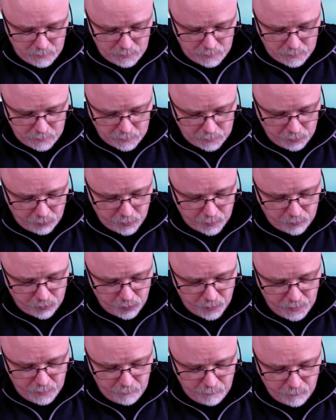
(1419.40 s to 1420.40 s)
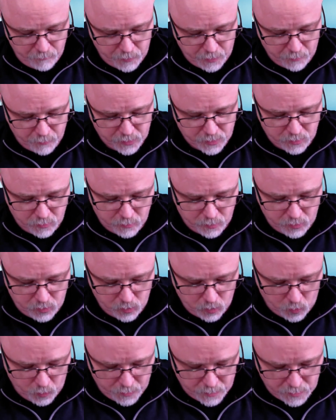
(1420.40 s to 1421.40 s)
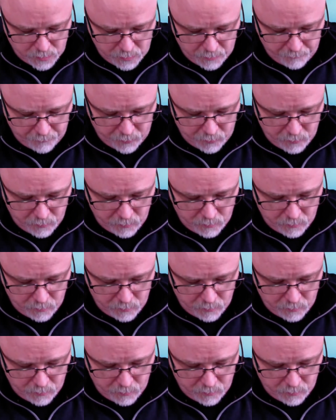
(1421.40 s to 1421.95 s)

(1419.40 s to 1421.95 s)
clear debris, but I'm just going to do a quick save here